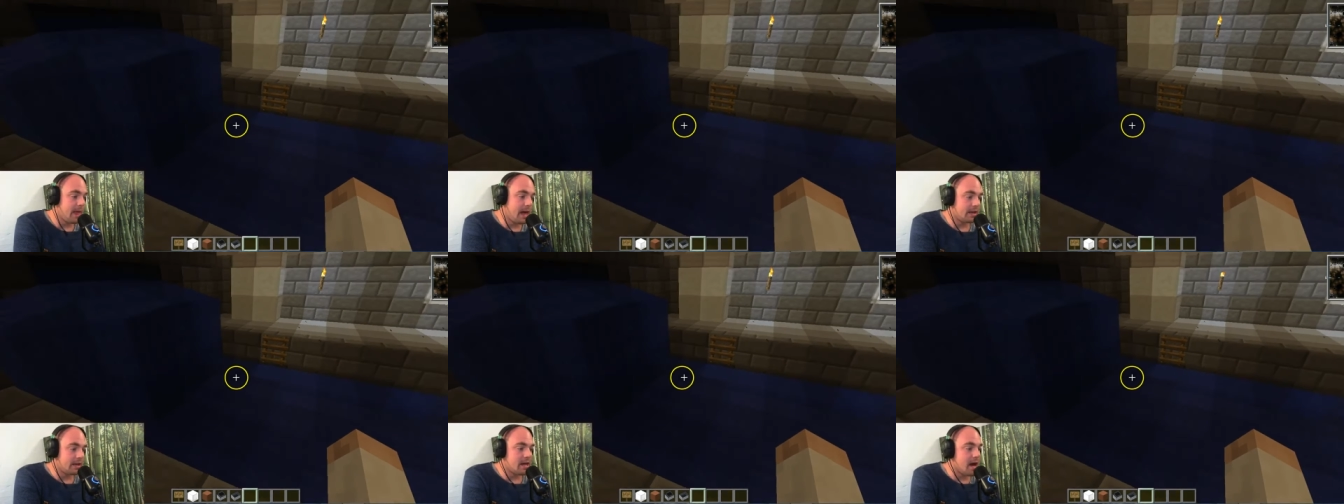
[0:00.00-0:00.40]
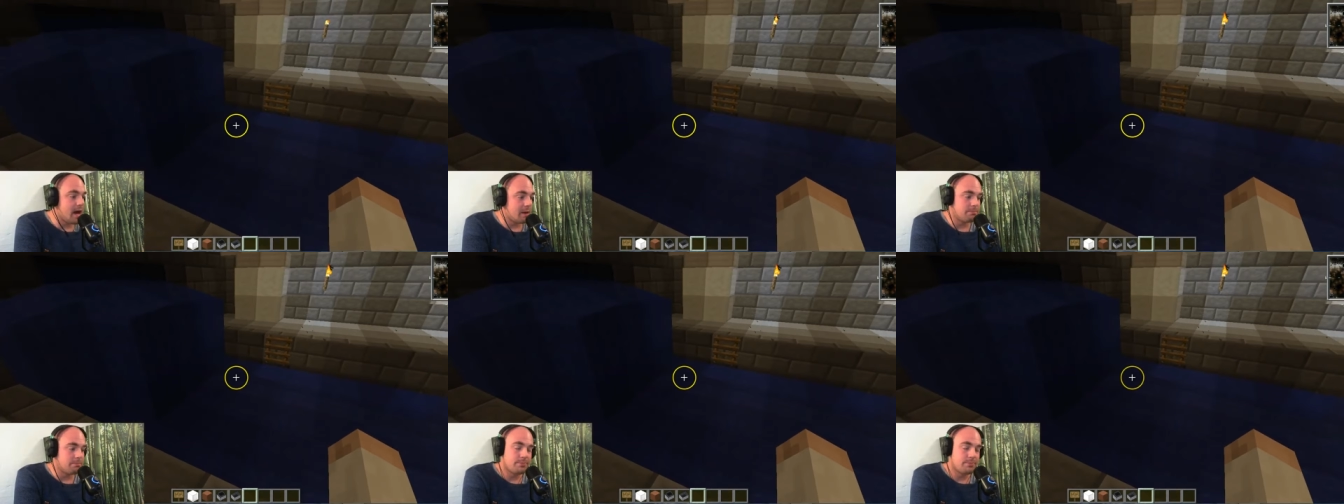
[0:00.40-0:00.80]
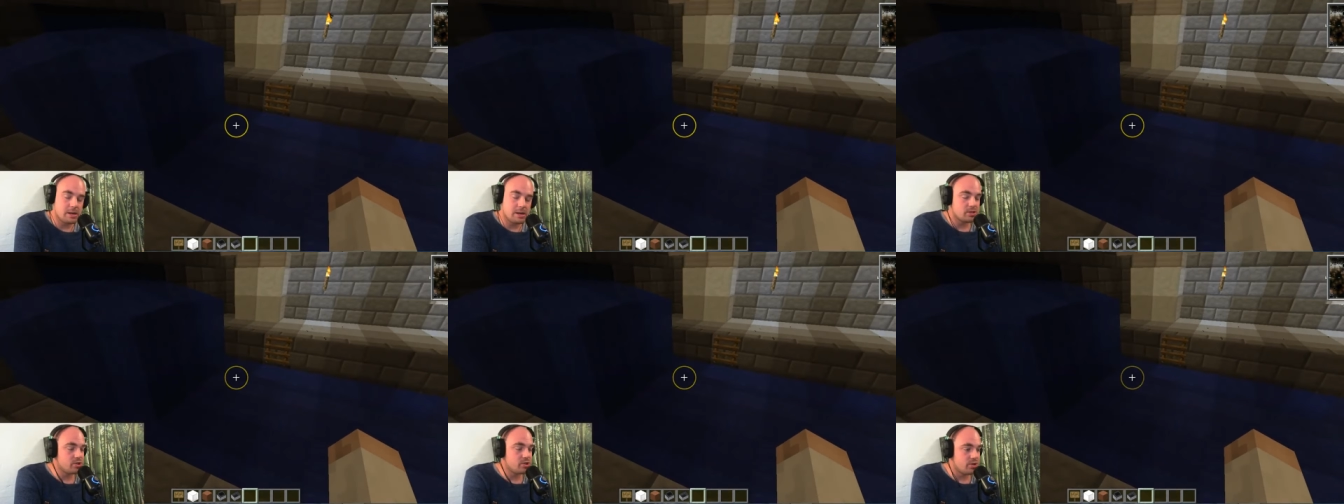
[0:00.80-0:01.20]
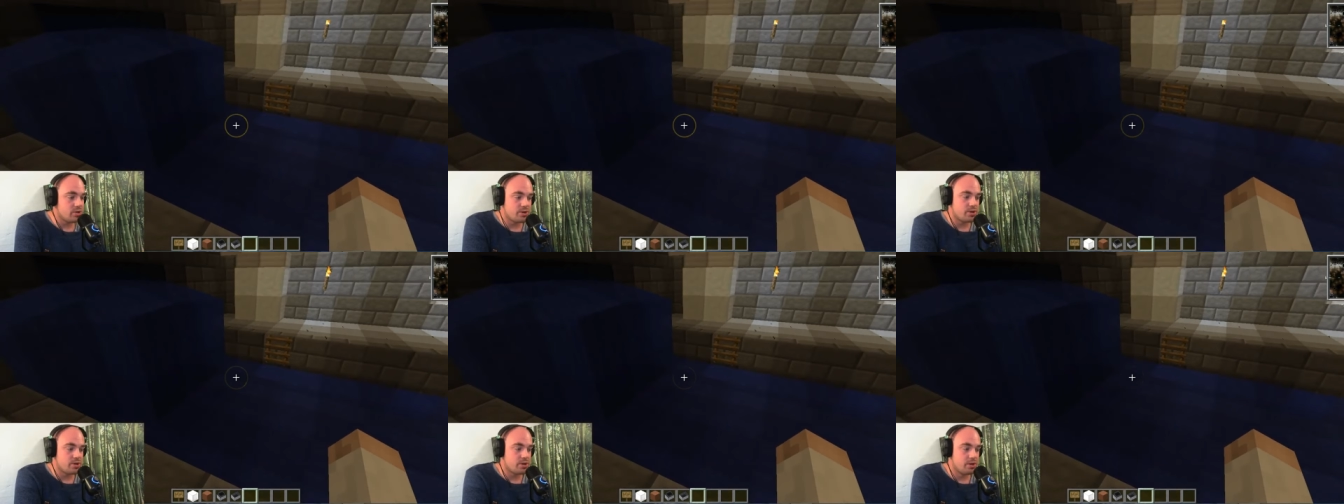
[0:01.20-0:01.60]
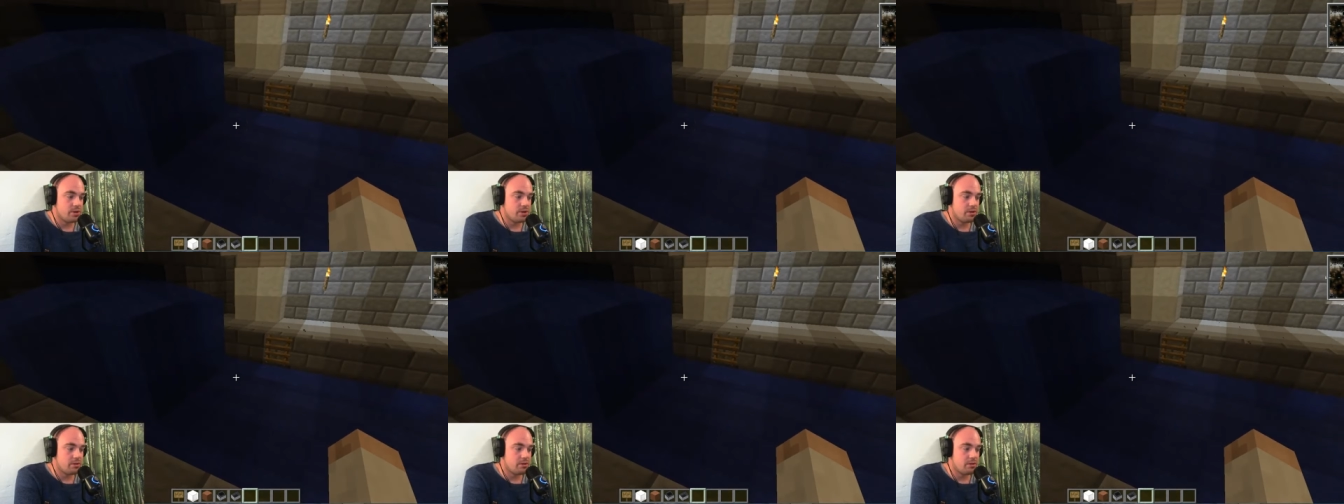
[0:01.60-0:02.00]
and I'm pretty sure
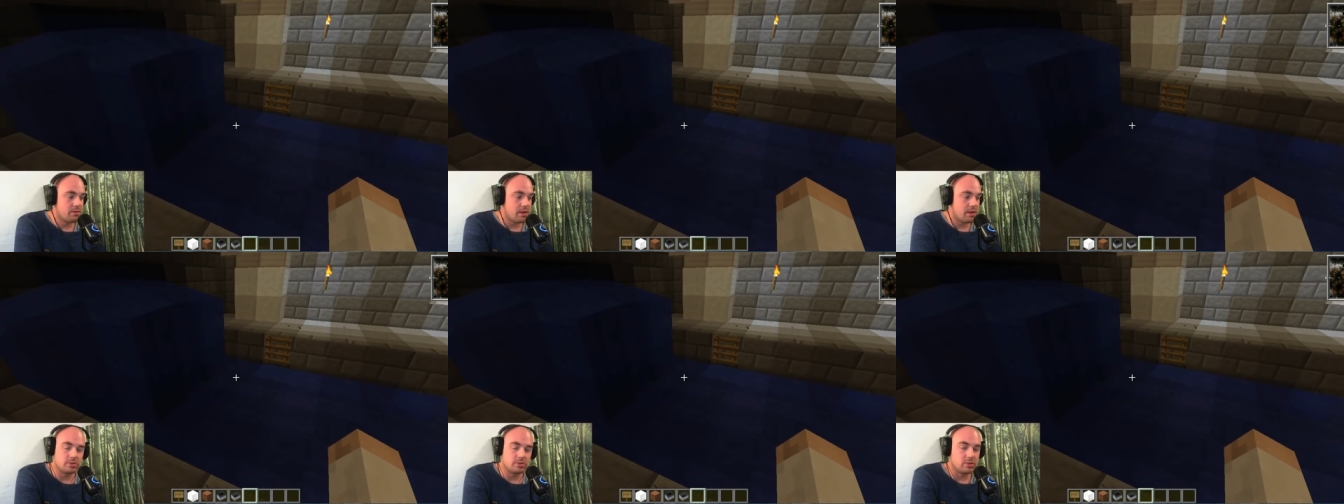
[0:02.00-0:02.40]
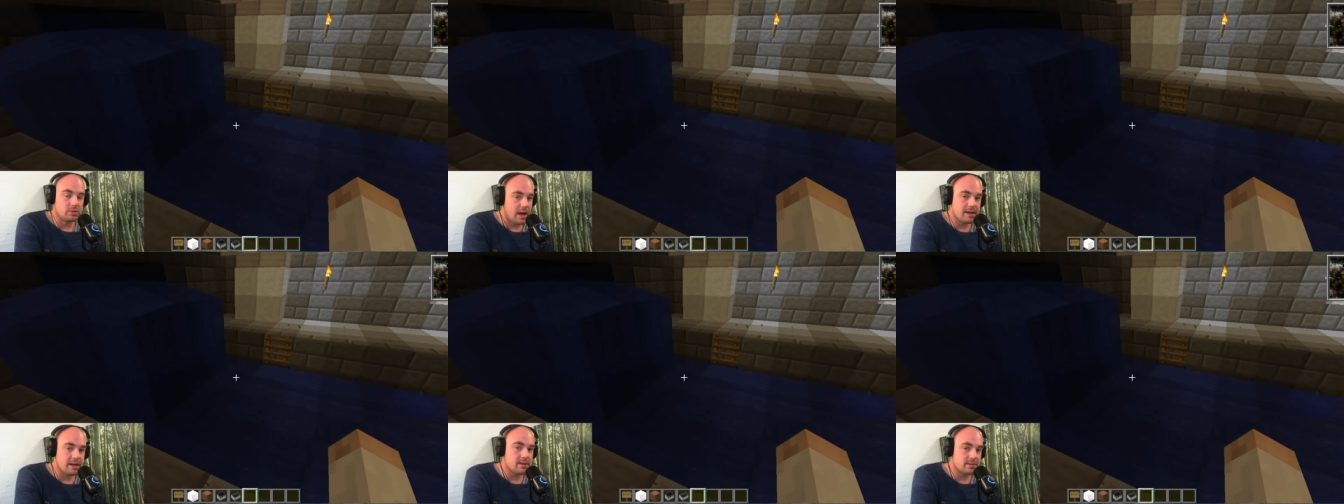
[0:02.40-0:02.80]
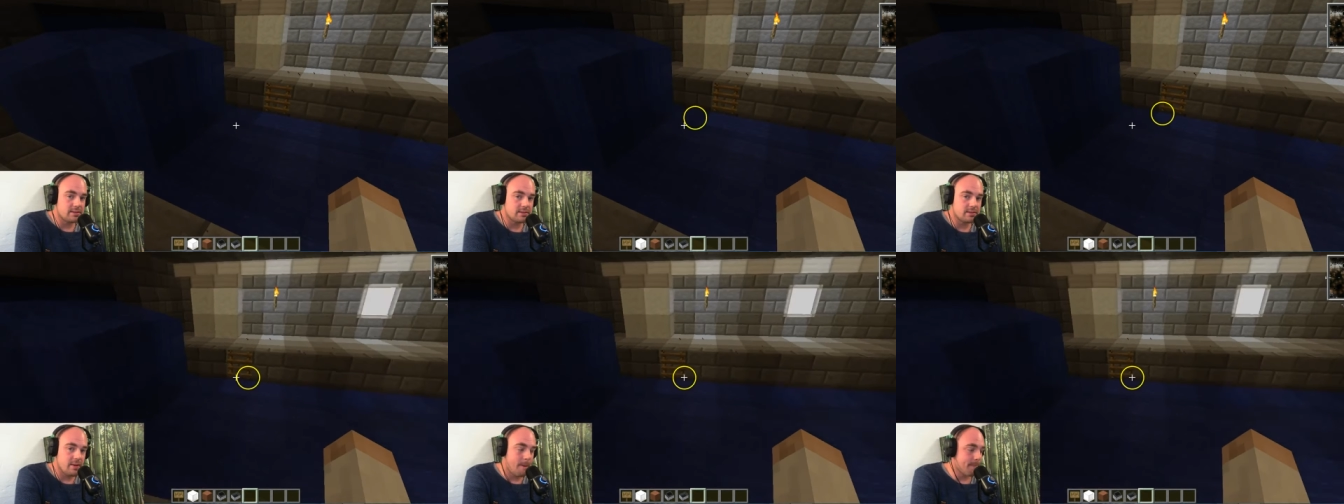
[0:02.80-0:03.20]
that you'll like it.